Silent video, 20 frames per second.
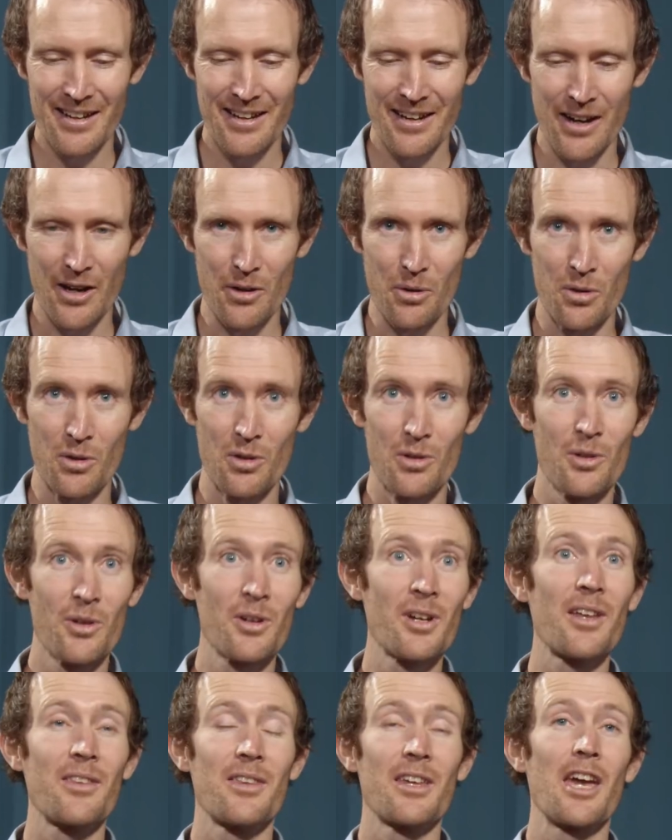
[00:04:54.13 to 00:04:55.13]
I will
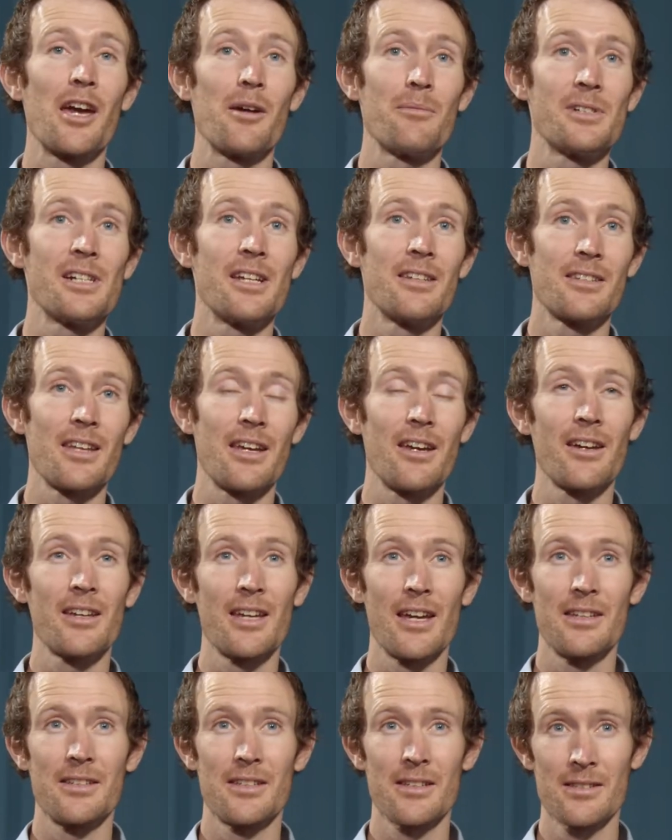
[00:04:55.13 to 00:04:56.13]
look at the camera and say,
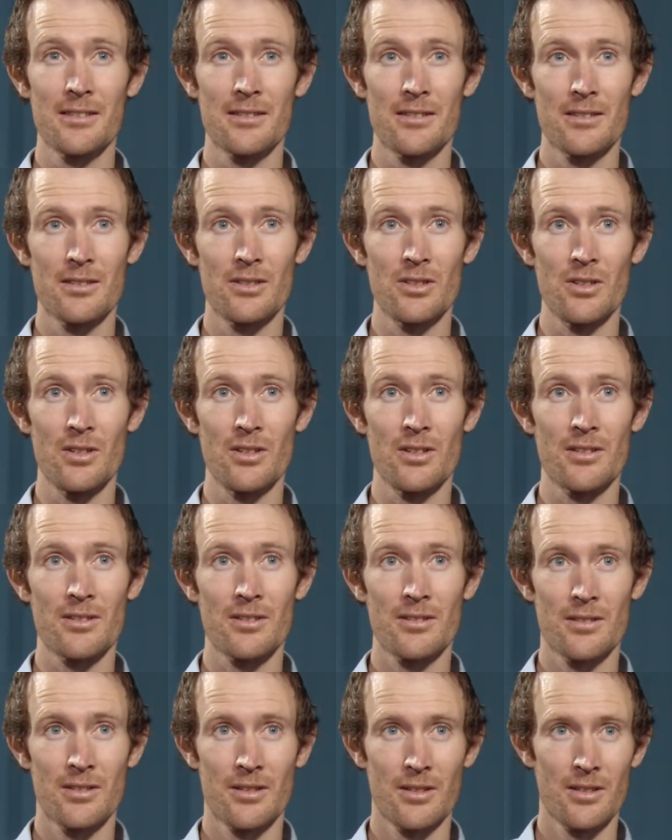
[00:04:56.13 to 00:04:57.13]
okay, distance
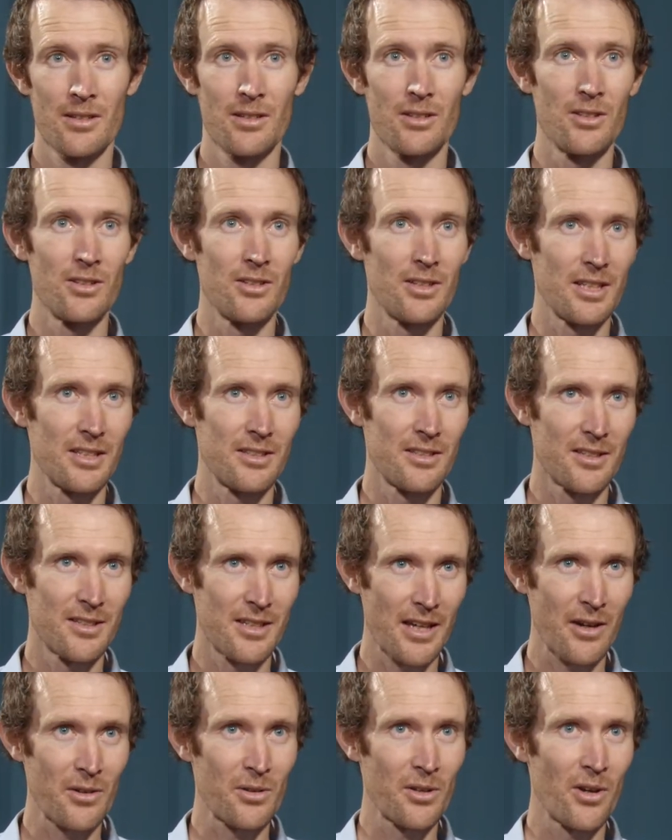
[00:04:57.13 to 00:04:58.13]
students, you need to
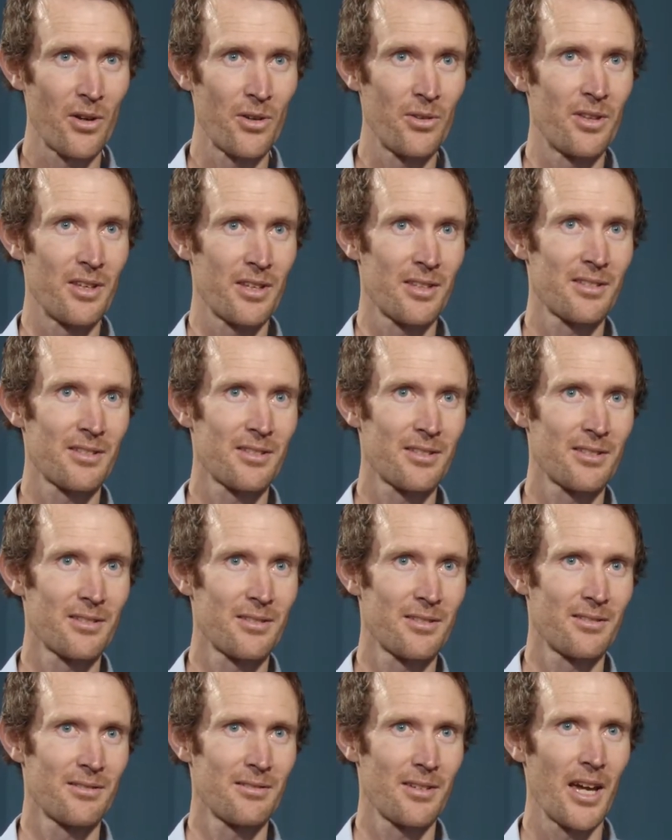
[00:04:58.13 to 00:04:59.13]
download this,
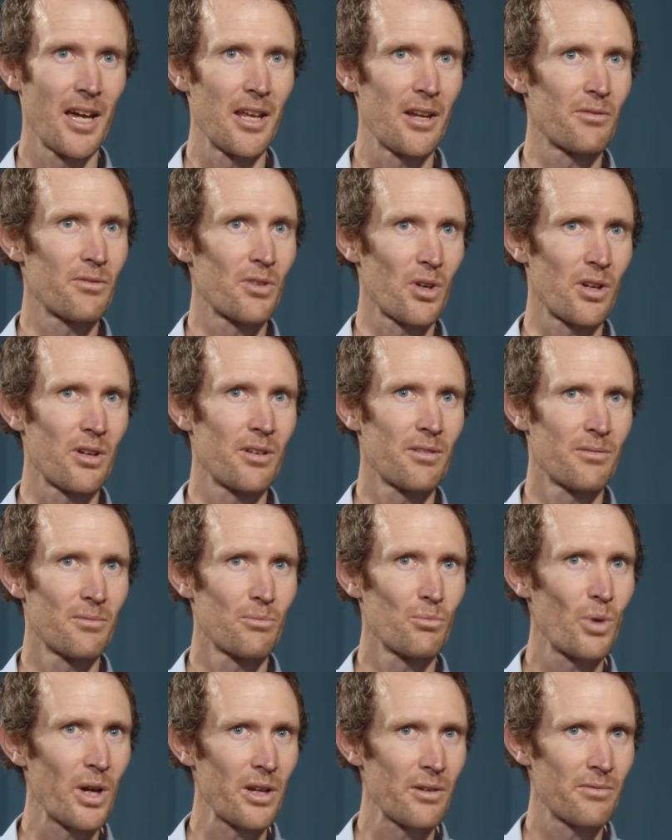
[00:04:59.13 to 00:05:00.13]
and I've got
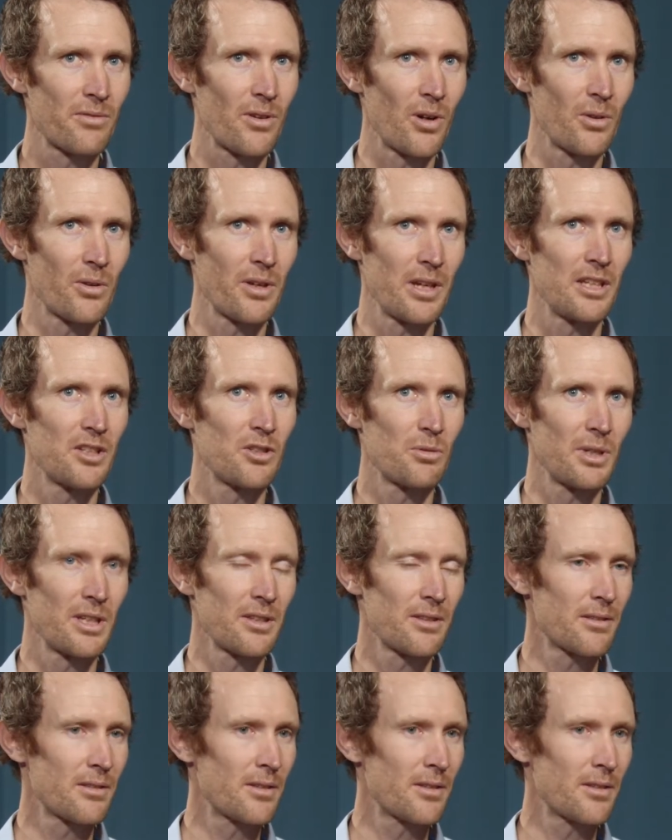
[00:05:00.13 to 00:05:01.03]
one folder each week.